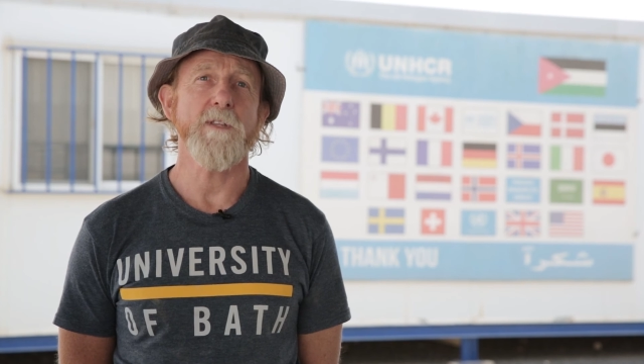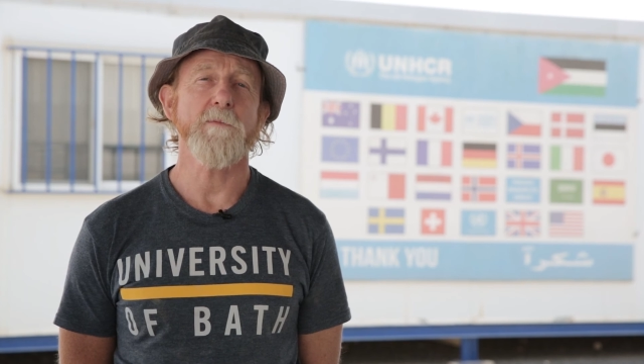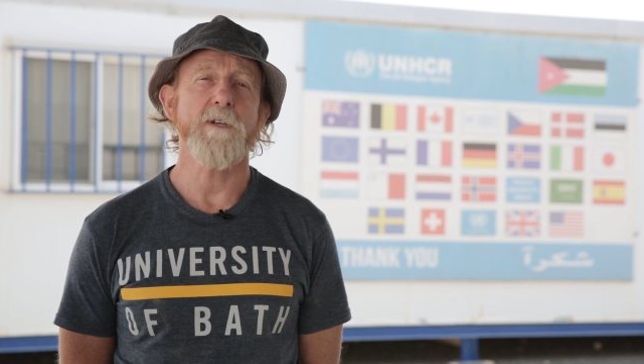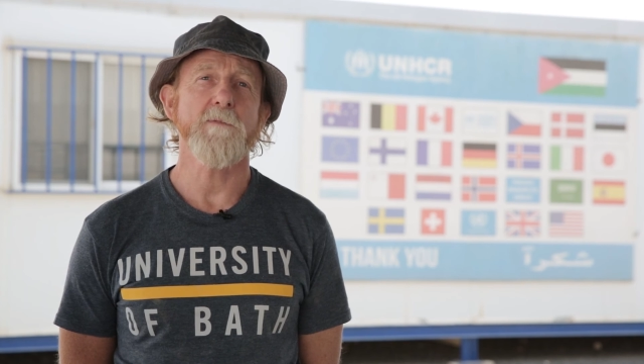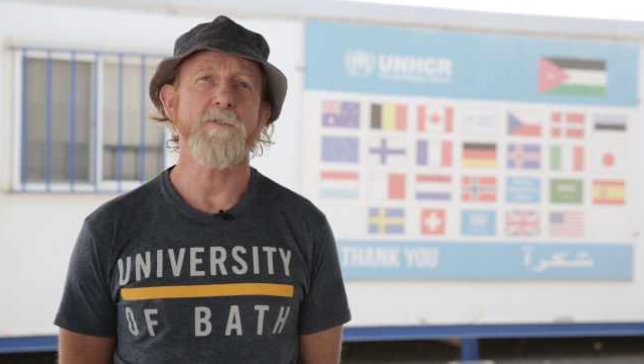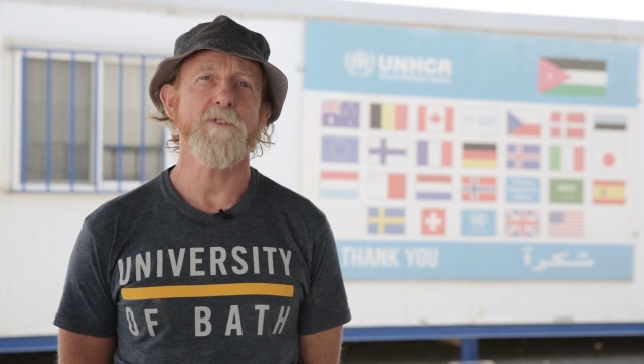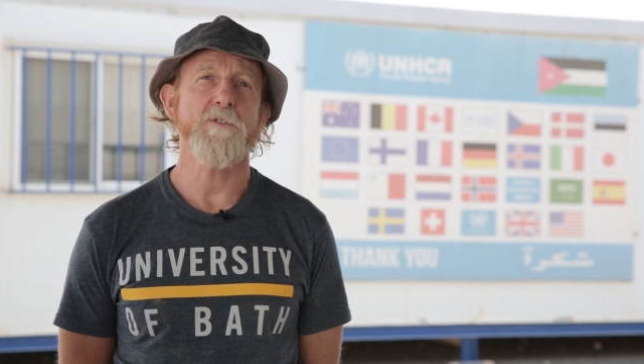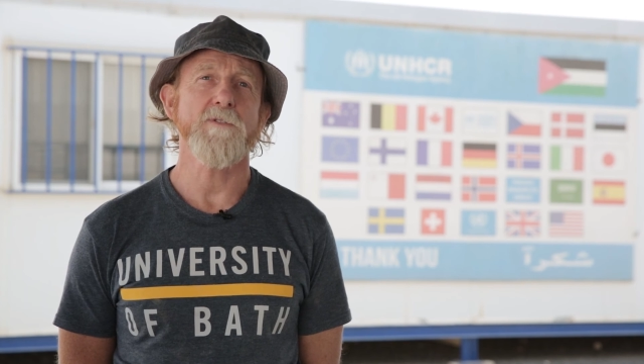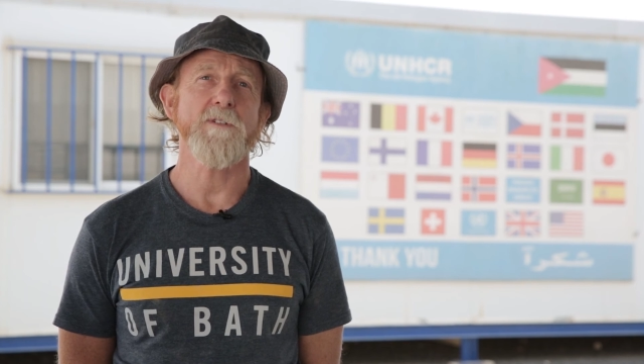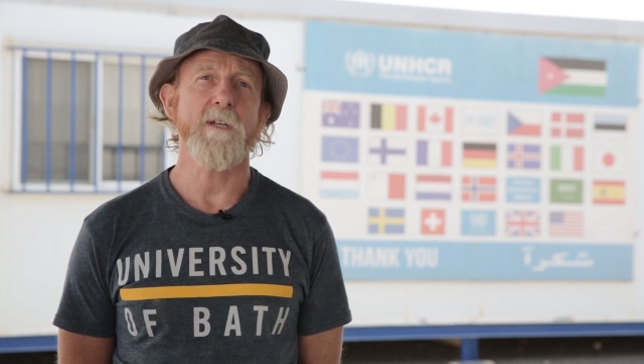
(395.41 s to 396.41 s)
that we can
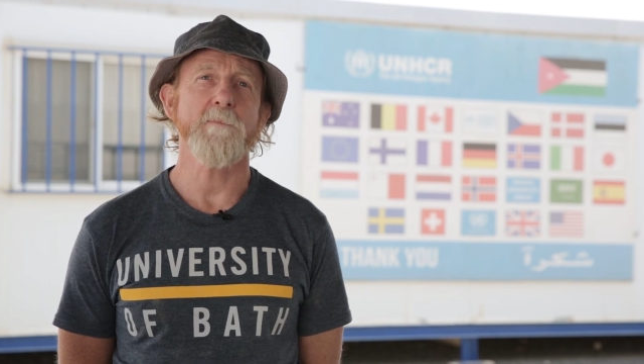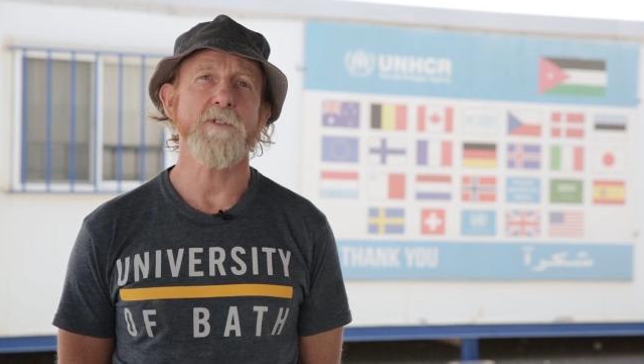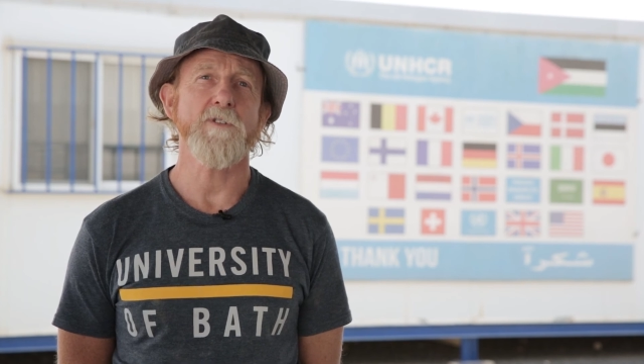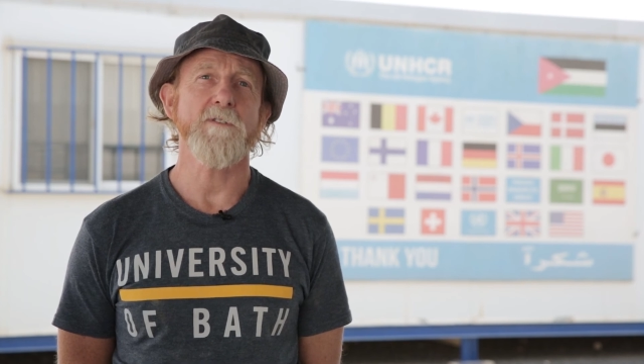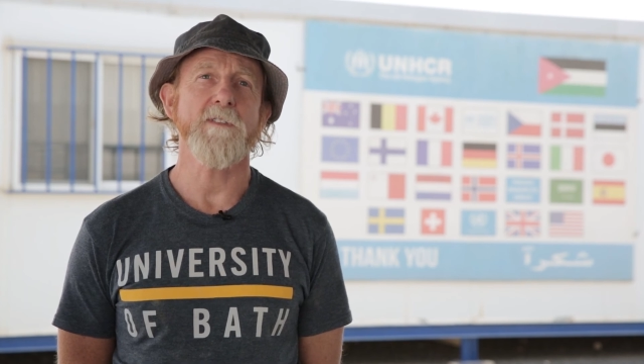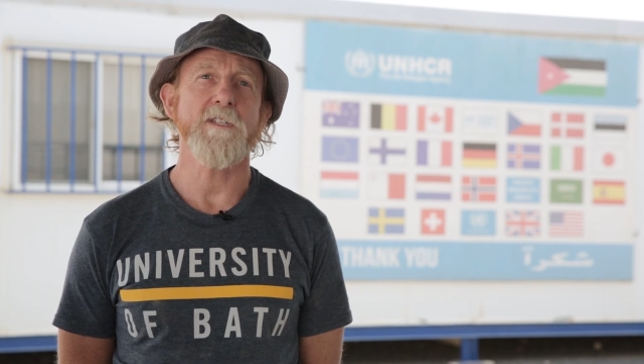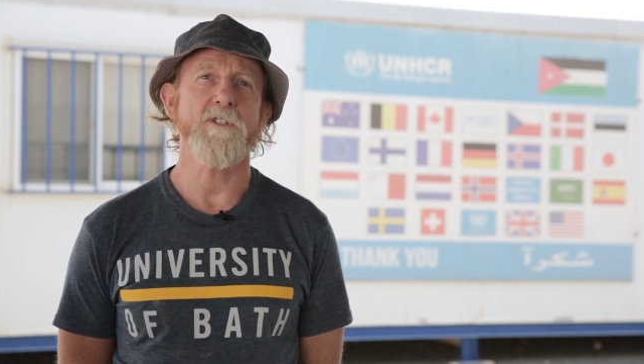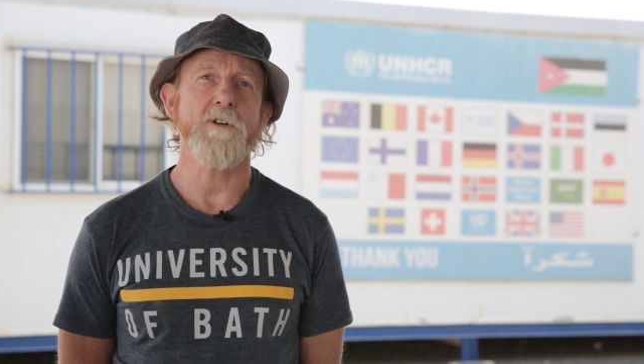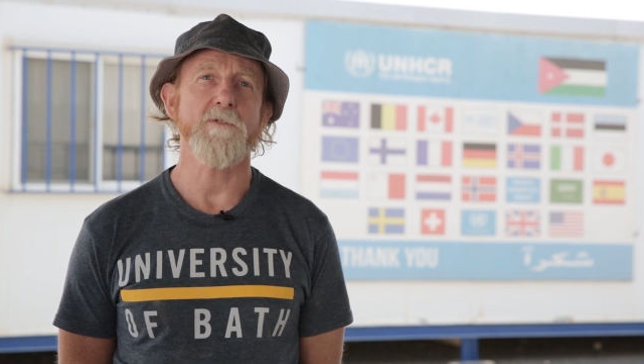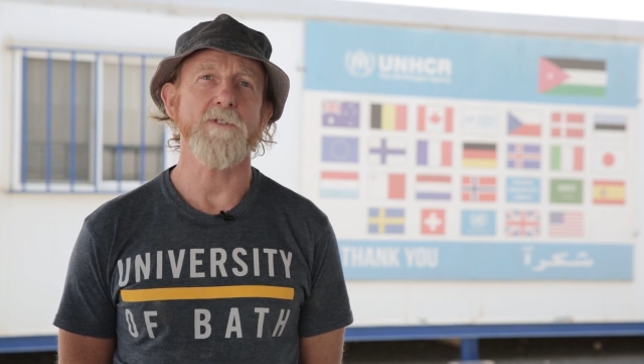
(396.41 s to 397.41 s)
reduce the temperatures of these
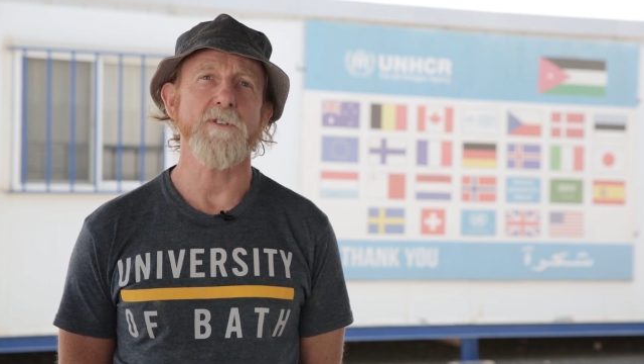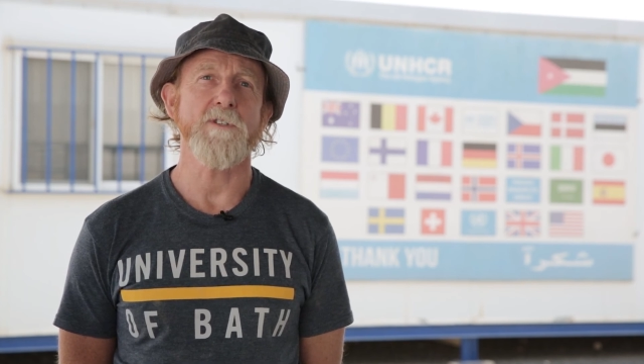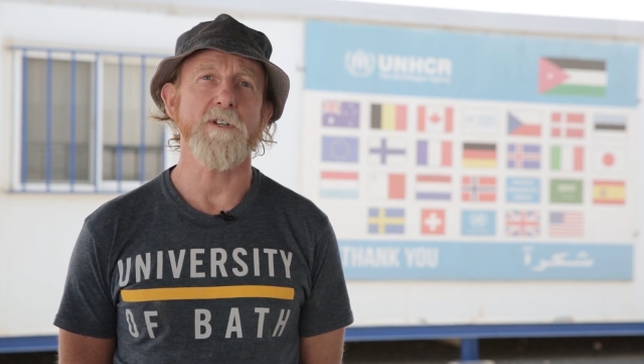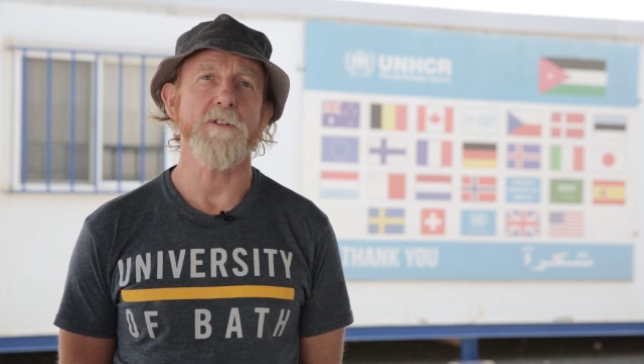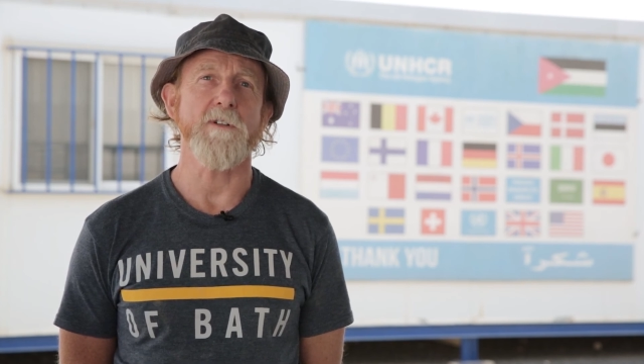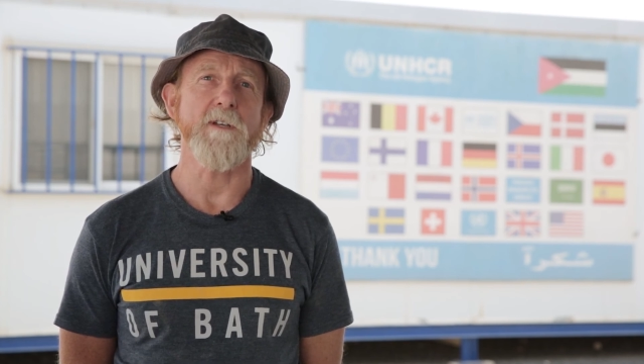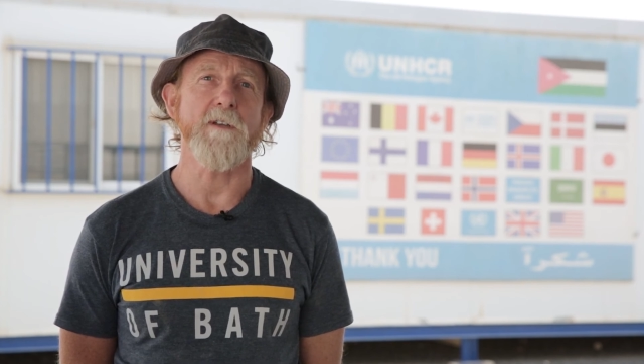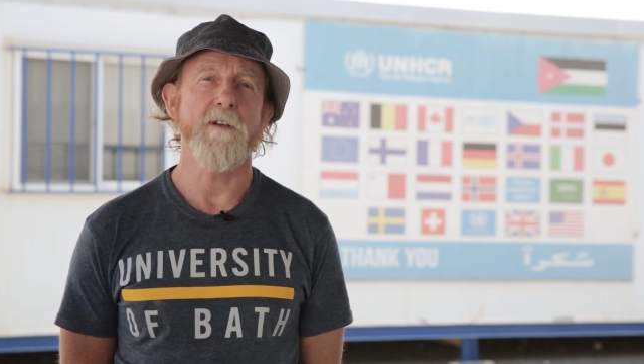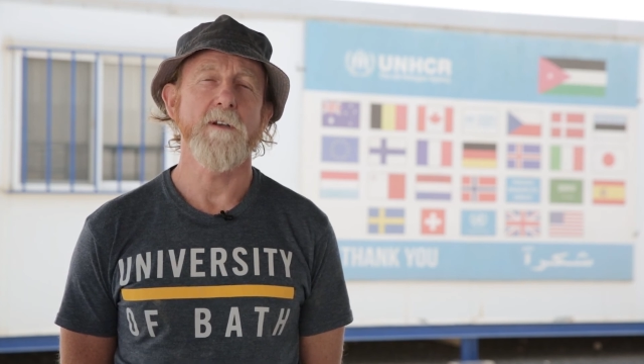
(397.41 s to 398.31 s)
shelters internally